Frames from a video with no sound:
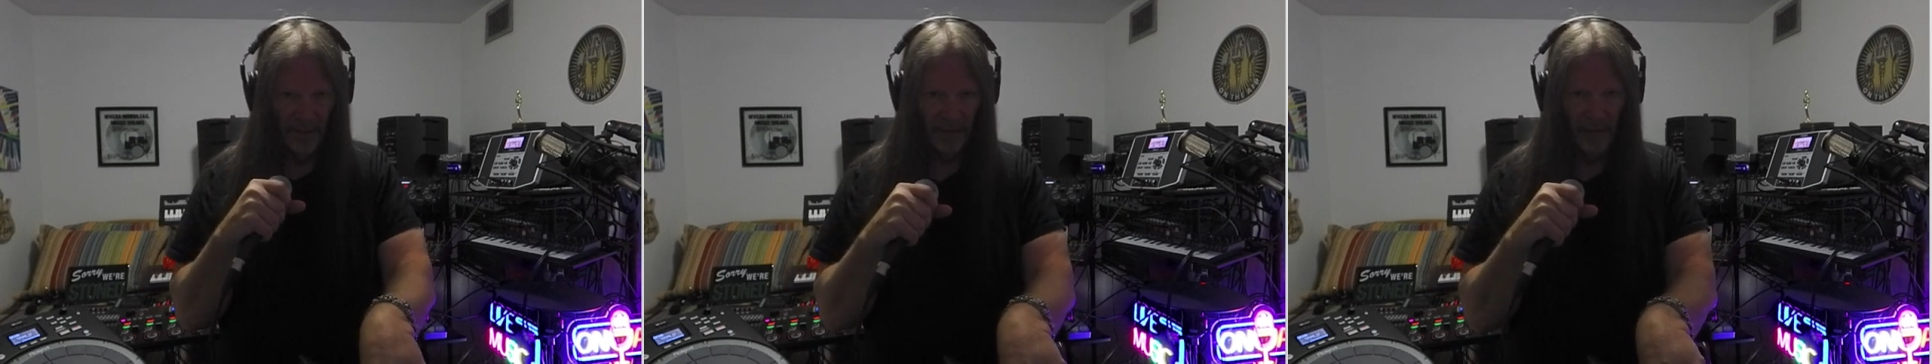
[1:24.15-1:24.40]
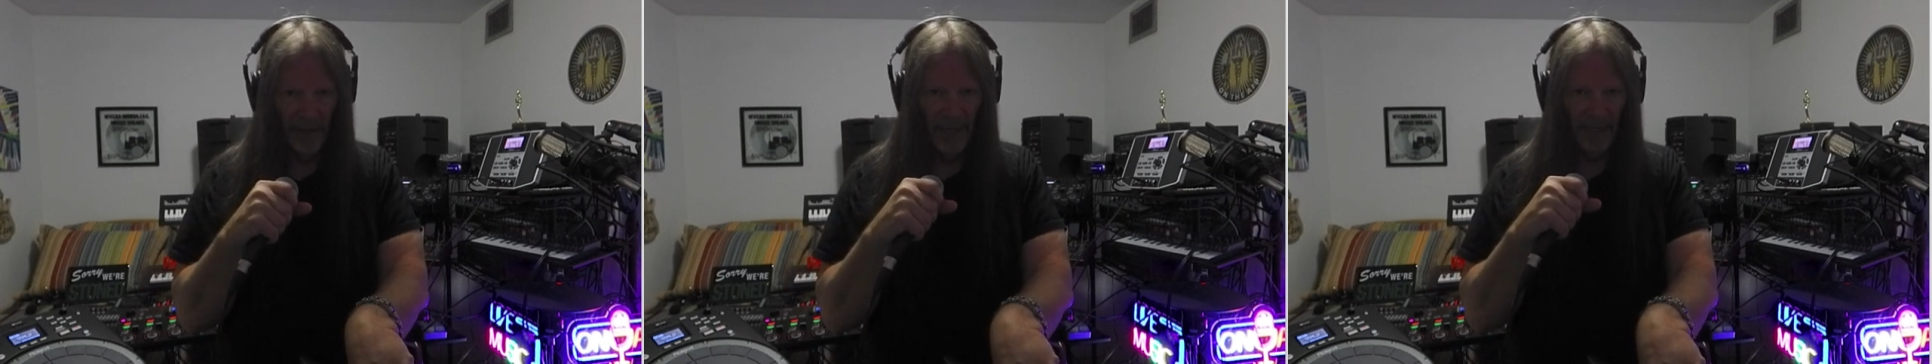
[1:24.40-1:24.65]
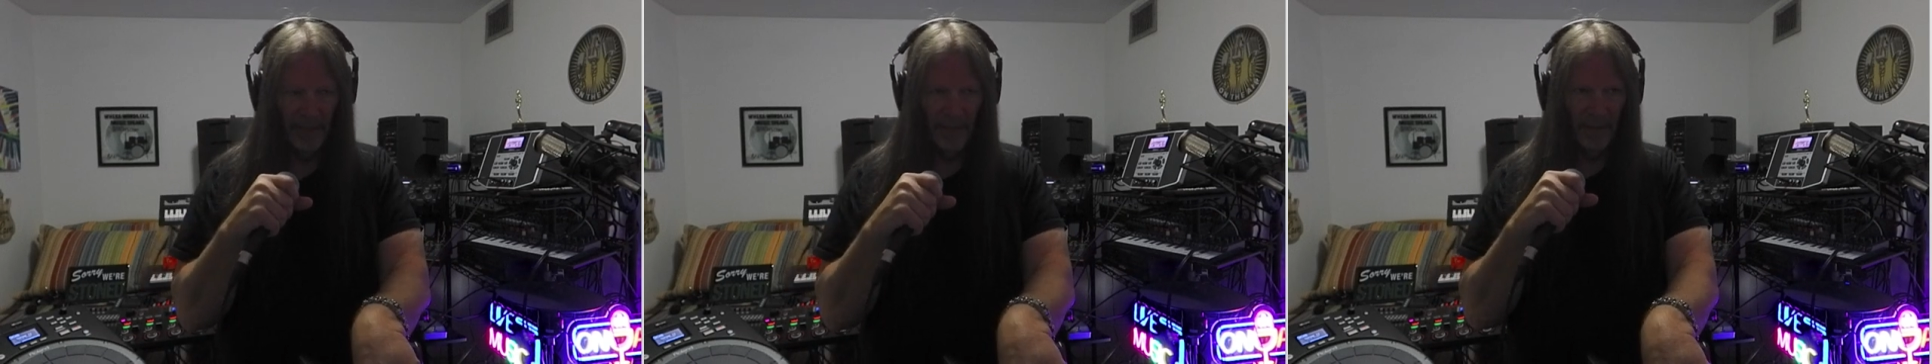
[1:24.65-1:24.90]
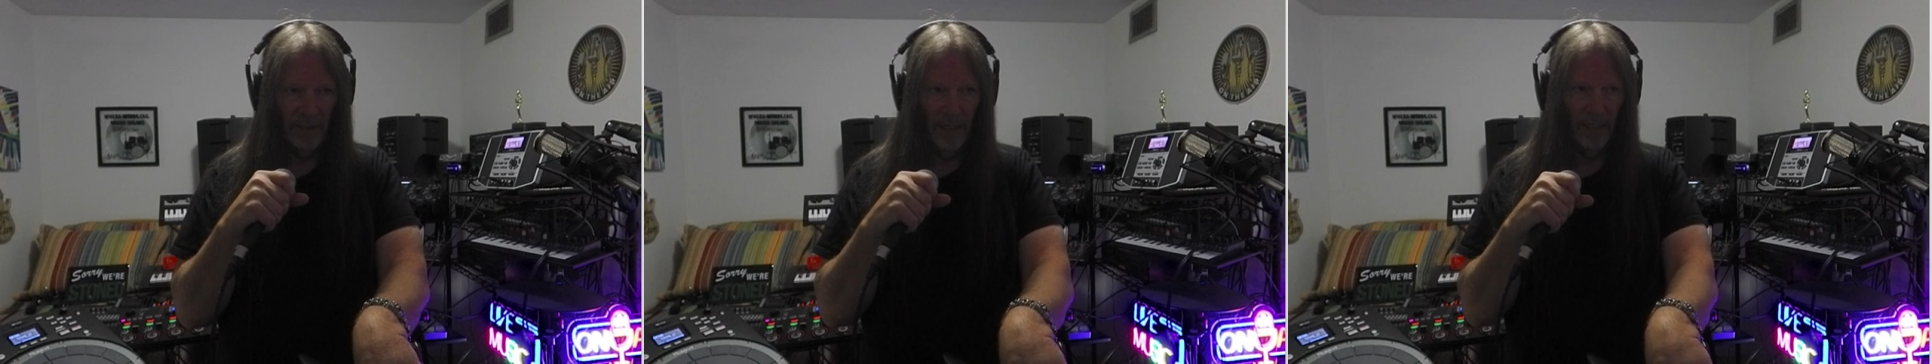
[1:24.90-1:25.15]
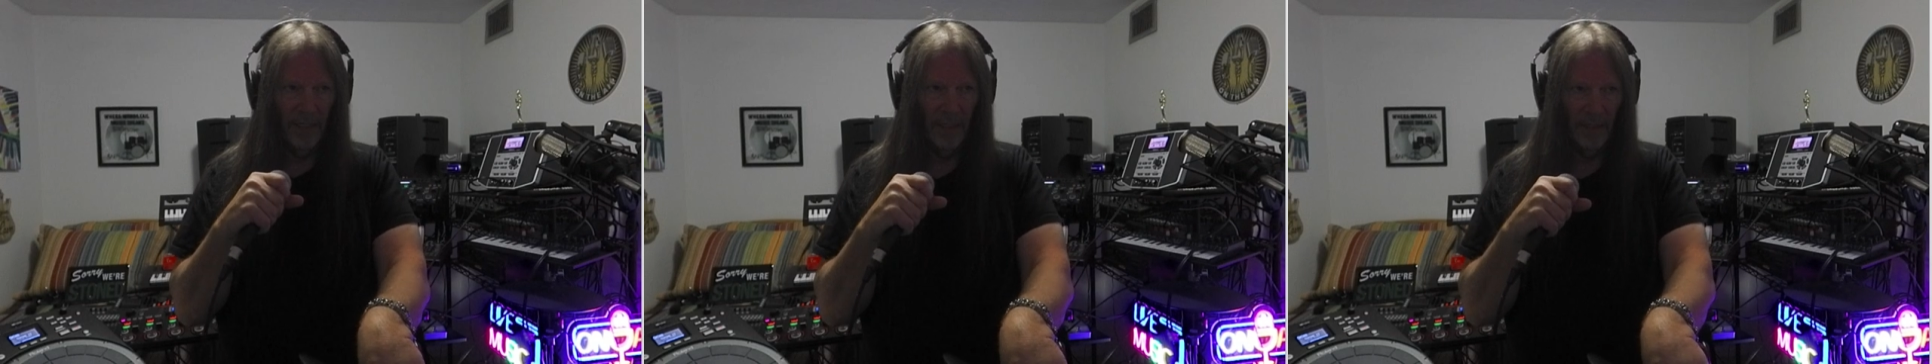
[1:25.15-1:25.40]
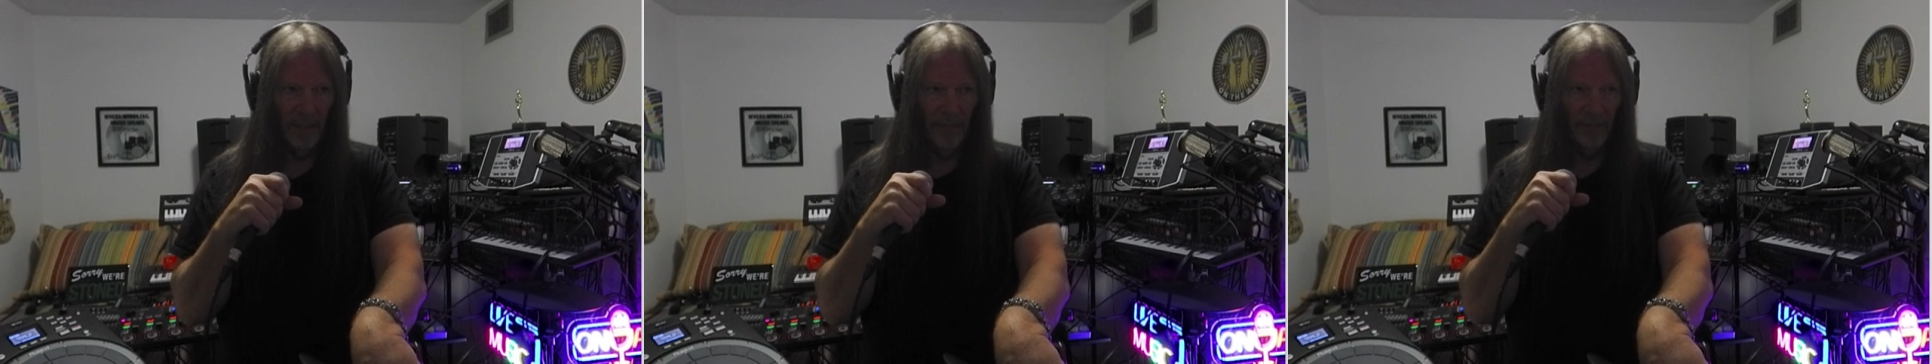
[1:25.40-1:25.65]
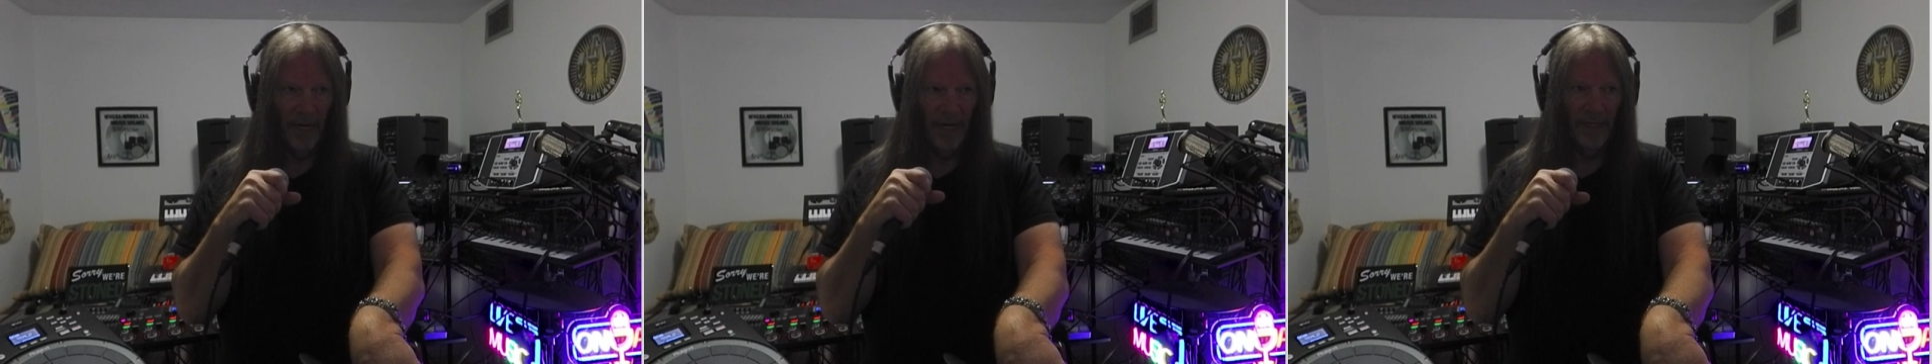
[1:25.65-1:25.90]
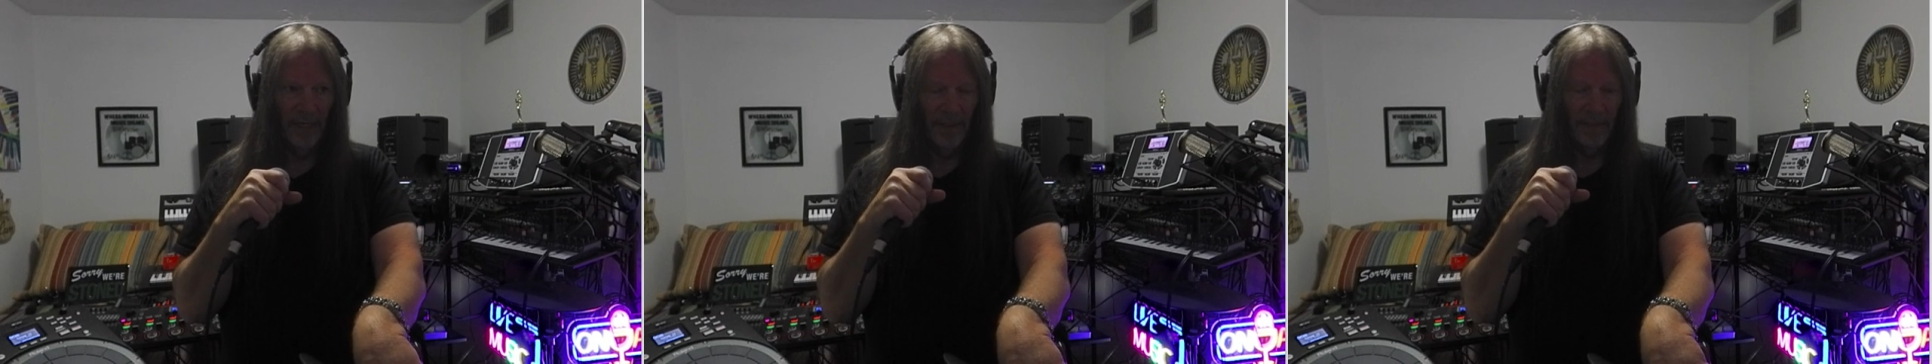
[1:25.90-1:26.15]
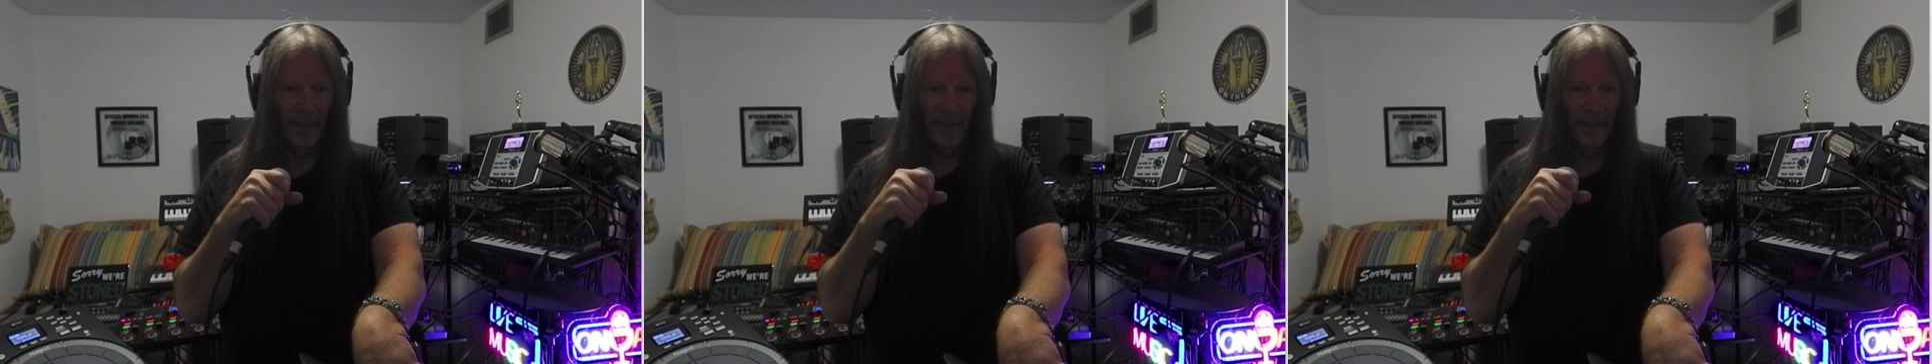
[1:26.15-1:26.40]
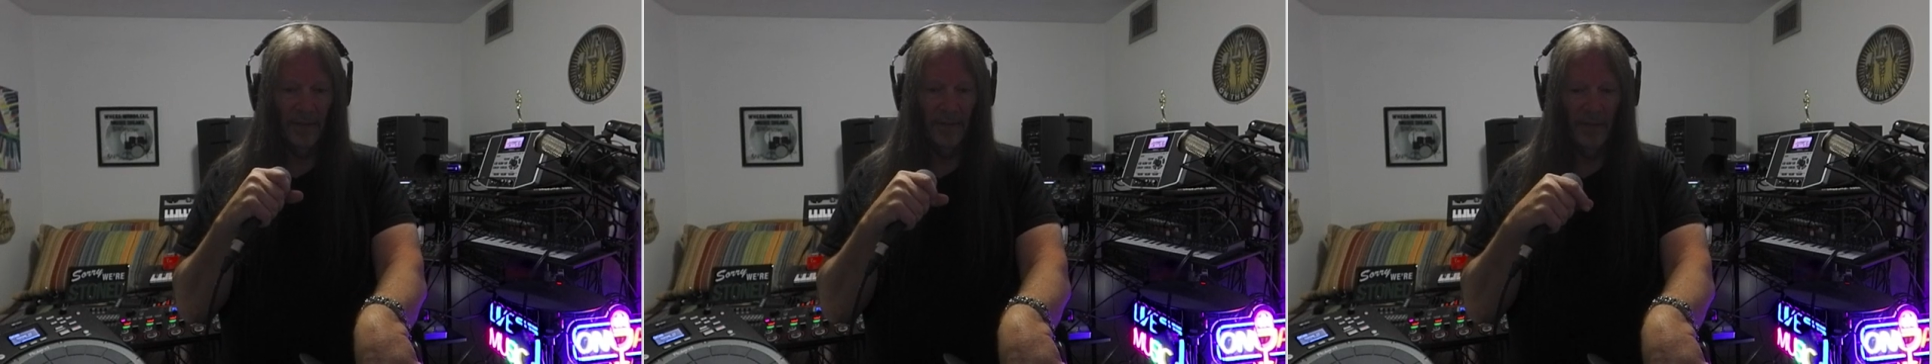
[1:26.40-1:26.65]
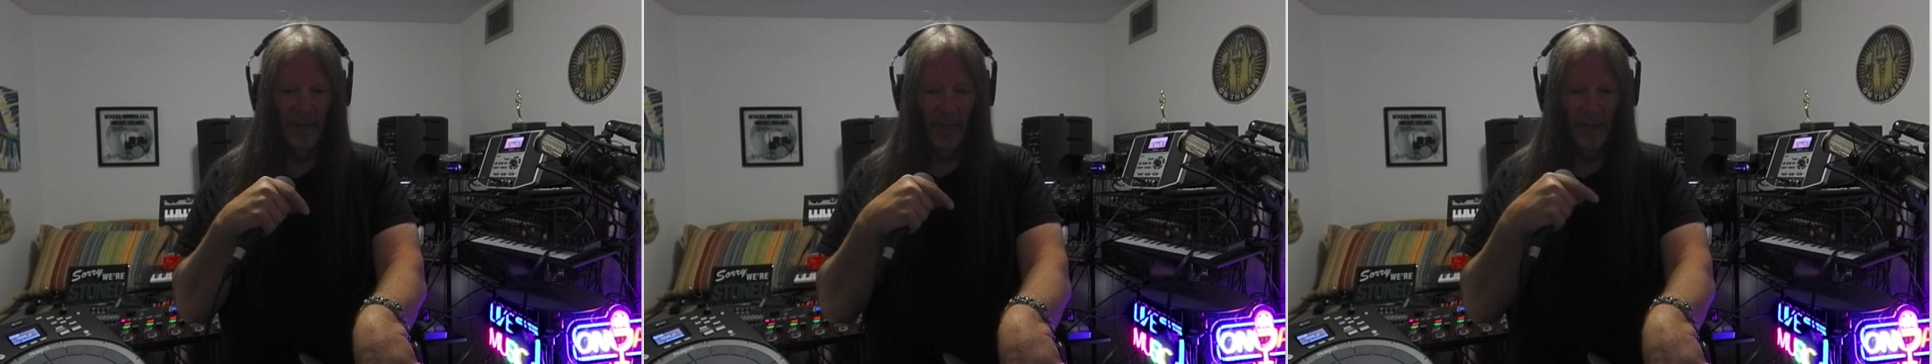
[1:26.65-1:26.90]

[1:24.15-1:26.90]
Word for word: their ratings, and the findings on